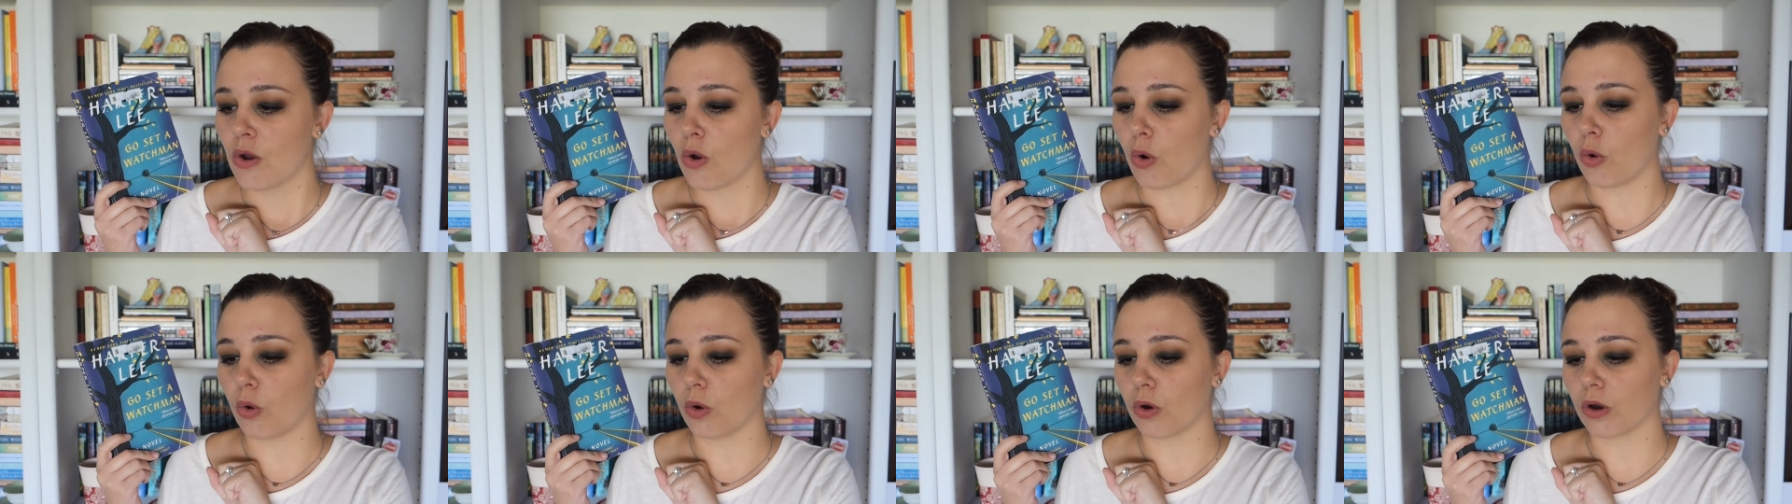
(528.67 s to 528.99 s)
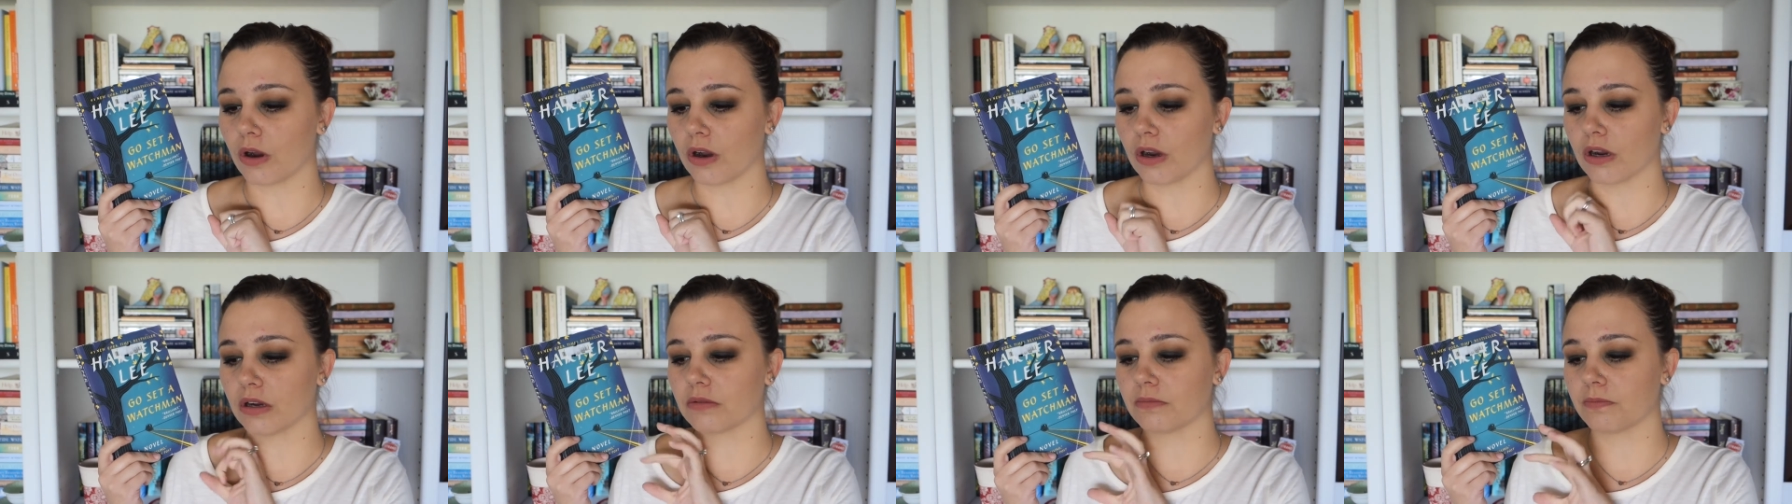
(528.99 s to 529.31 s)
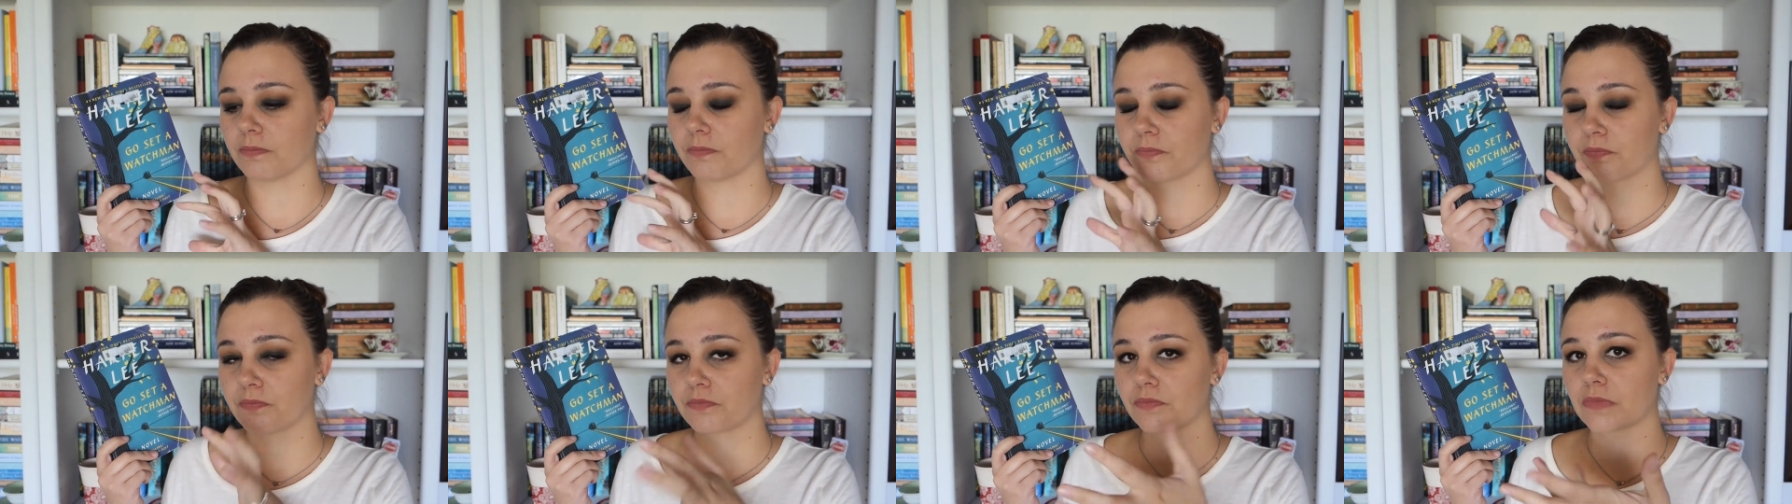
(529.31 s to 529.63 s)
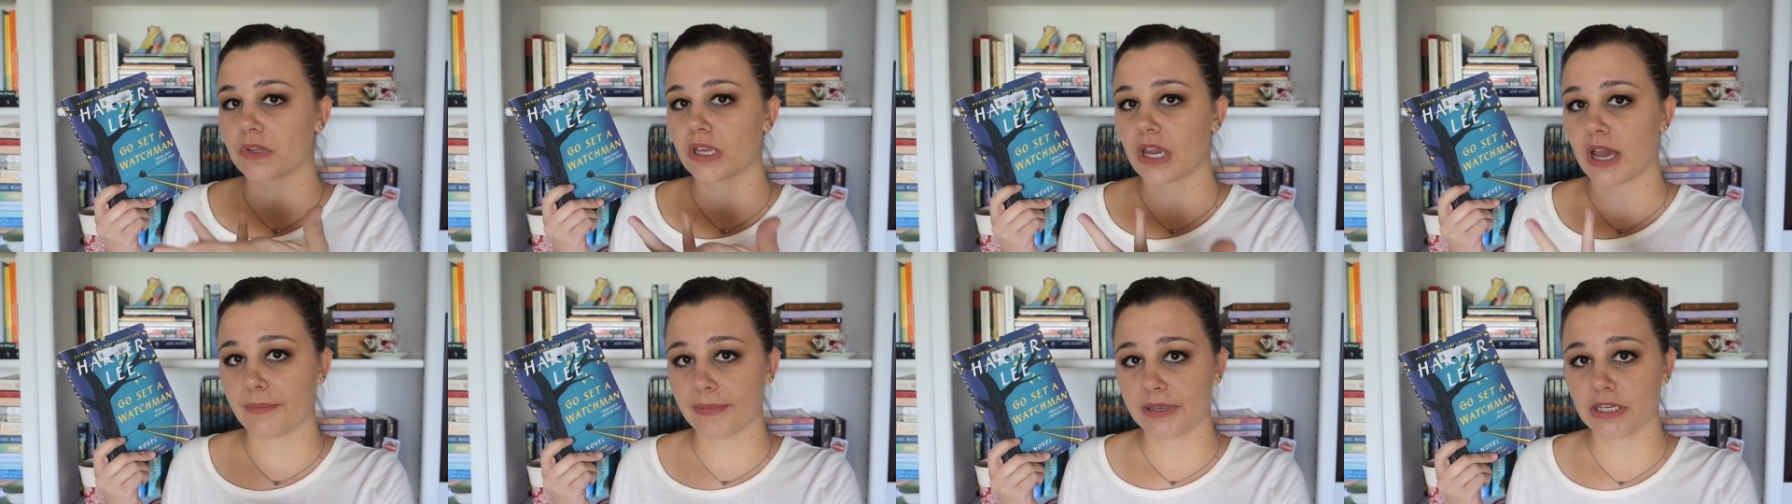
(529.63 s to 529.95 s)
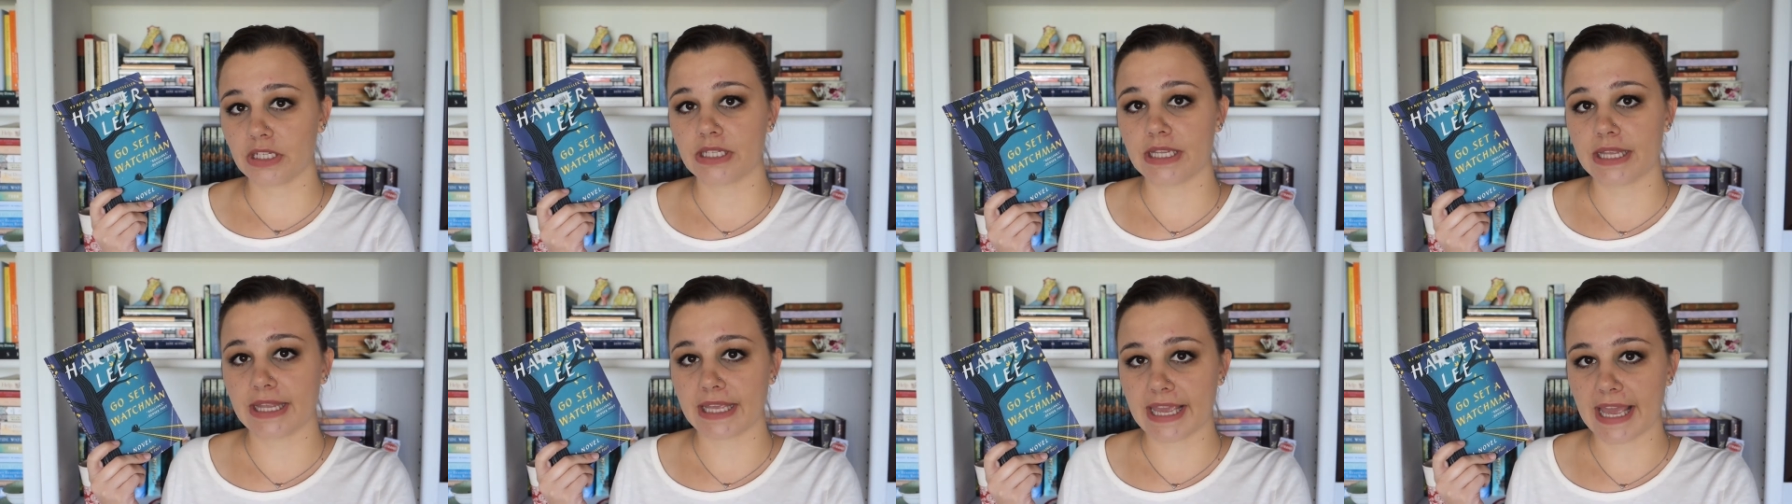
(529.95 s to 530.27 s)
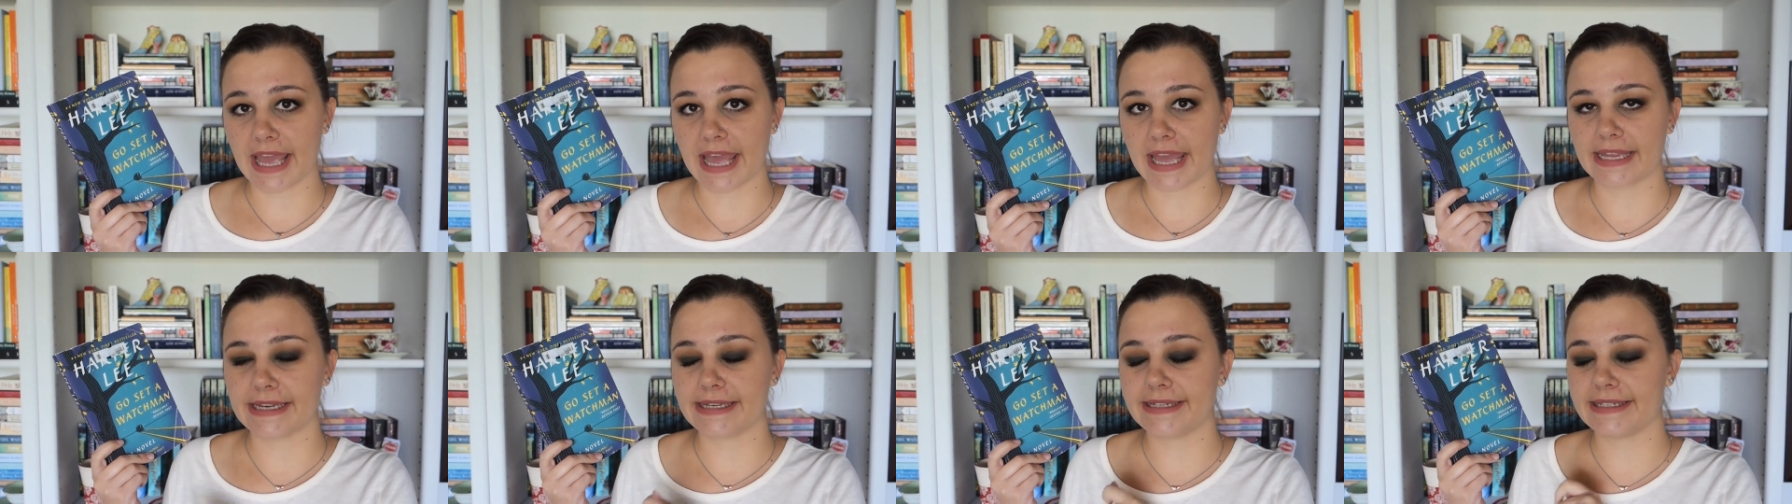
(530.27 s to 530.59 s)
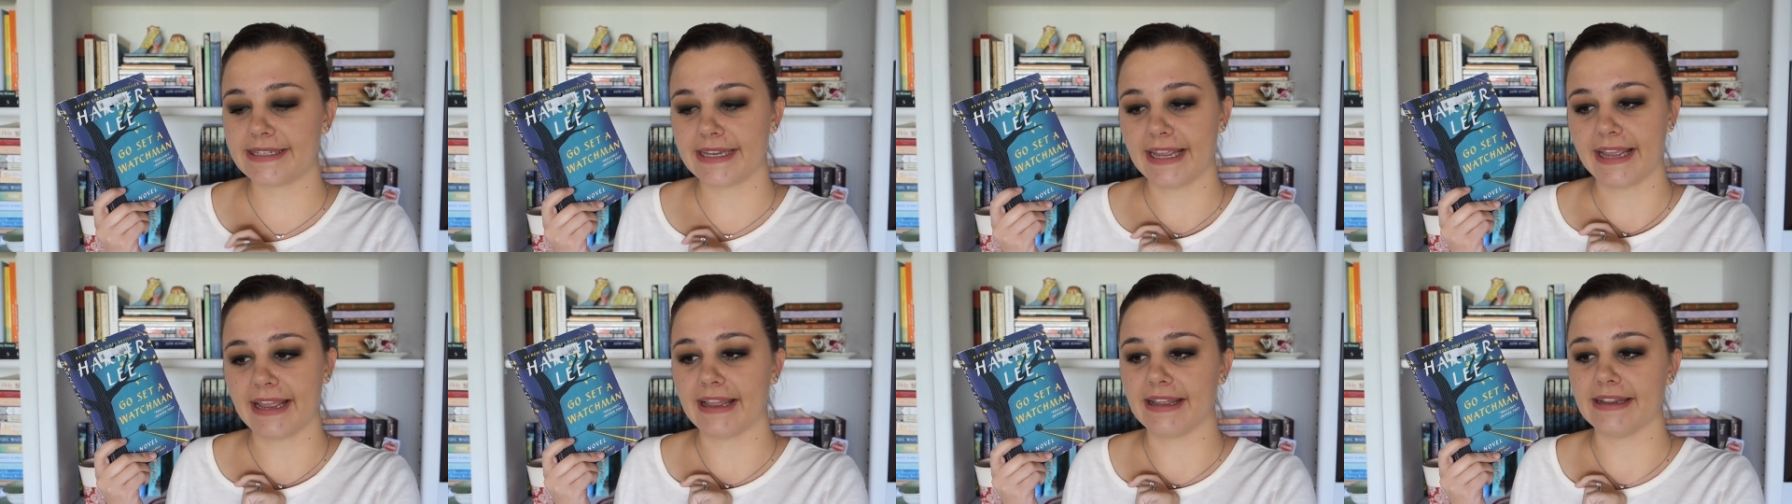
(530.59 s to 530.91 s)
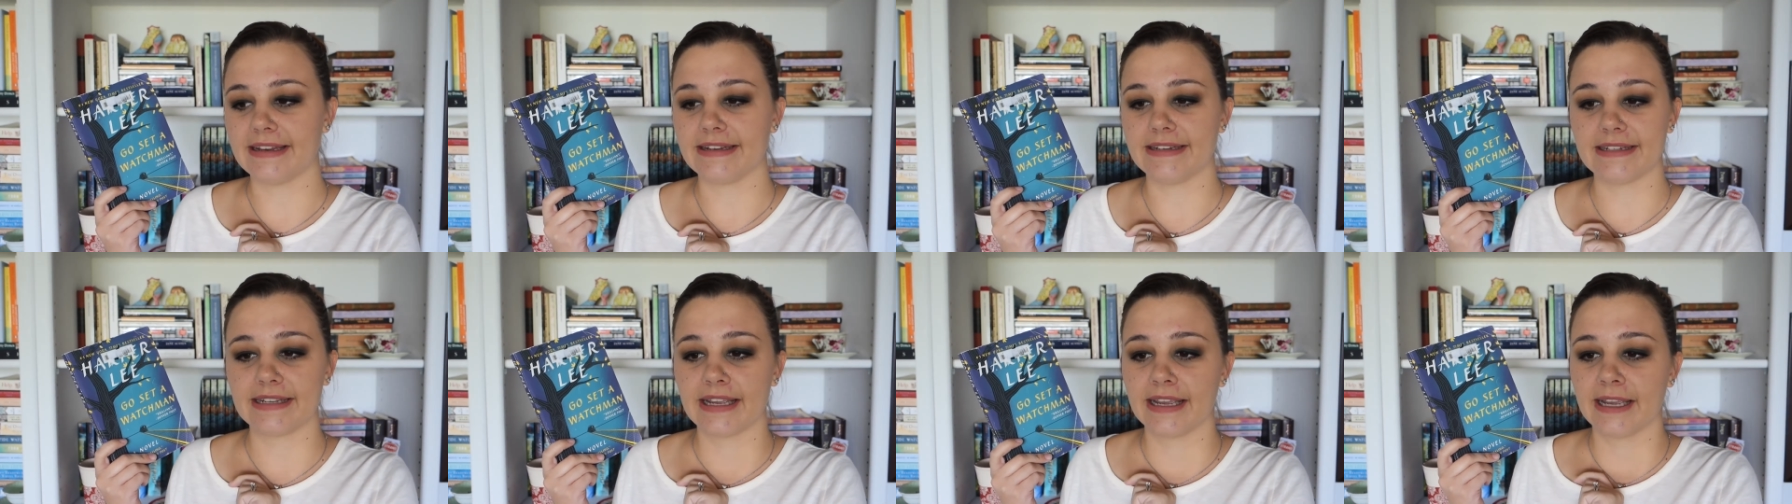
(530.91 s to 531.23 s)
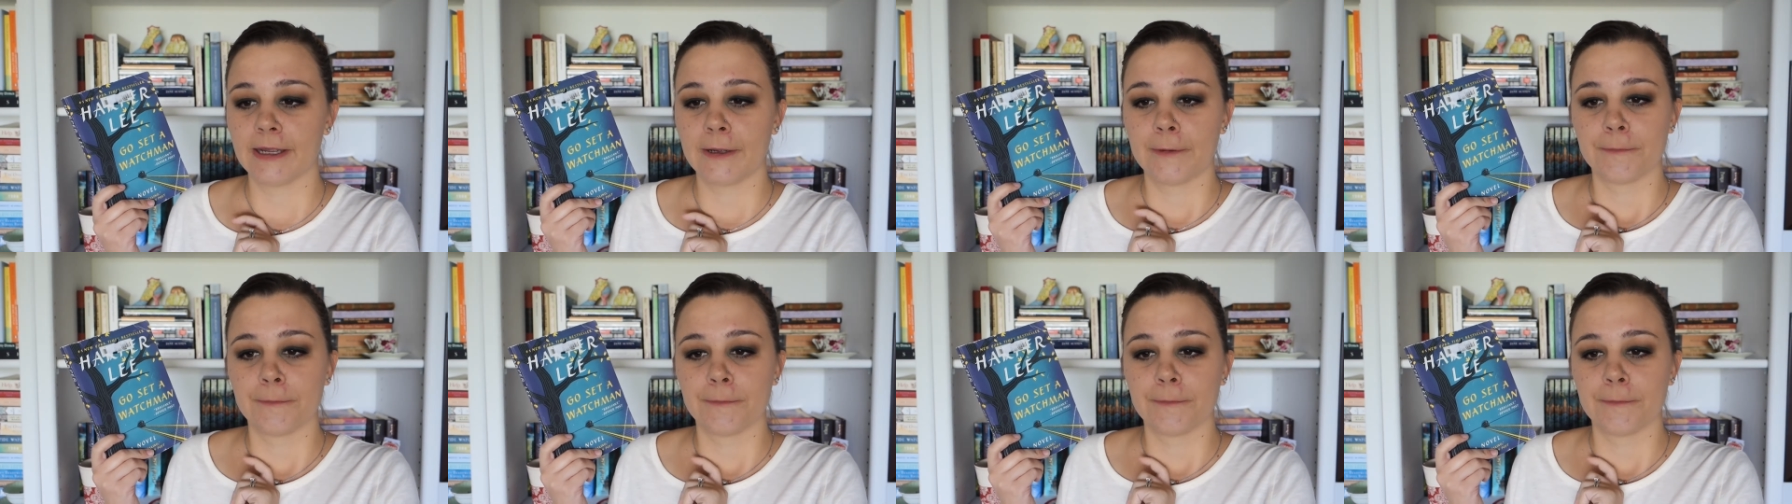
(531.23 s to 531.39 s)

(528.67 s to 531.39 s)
or coming to the end and